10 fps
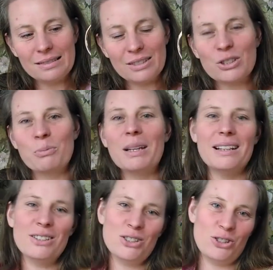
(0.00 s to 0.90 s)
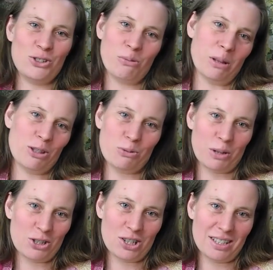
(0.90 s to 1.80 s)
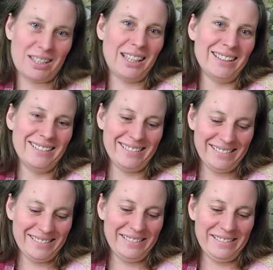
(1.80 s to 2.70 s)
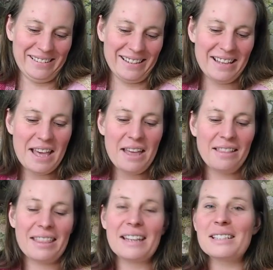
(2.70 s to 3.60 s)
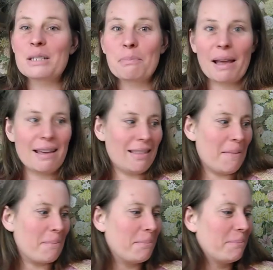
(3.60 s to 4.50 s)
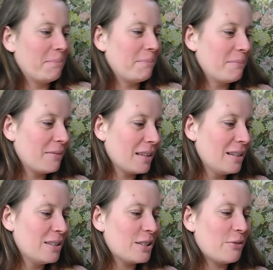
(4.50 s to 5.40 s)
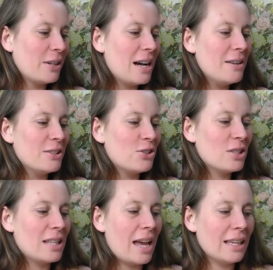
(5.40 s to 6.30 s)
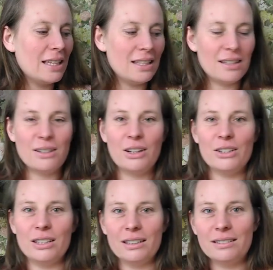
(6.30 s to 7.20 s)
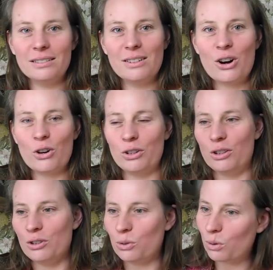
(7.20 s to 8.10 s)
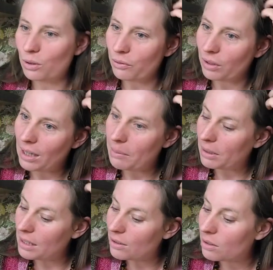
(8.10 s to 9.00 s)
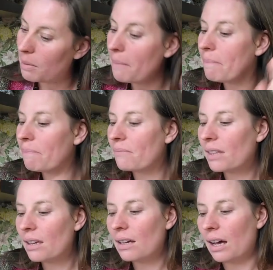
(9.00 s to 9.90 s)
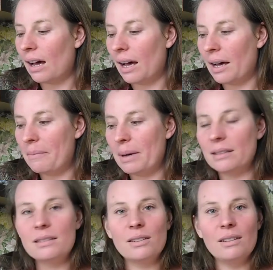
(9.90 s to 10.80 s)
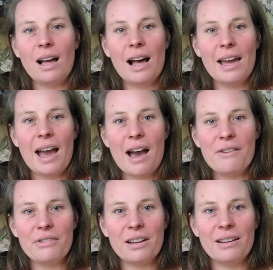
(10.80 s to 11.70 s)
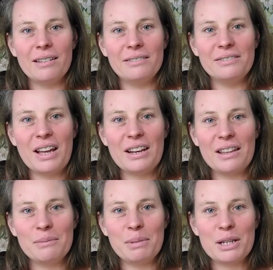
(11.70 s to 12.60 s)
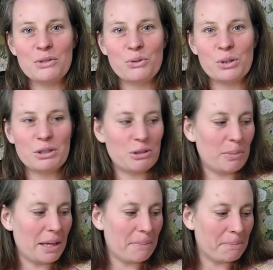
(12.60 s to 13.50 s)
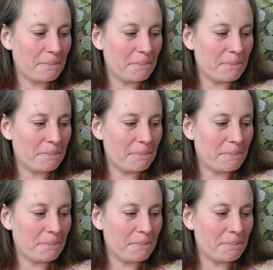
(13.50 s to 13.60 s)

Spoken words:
Because what else do you do with swatches than display them? So for now, it's just hanging here on the door of the cupboard next to me until I have another place for it to be.